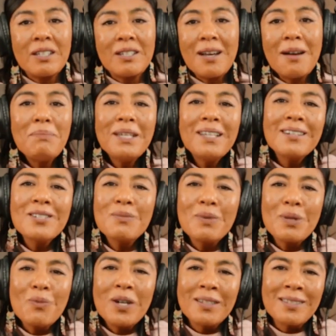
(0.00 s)
not because
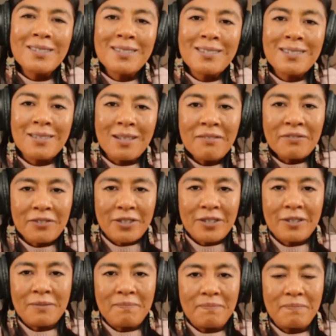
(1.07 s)
we want to
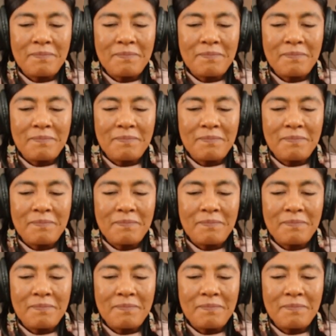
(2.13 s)
suffer,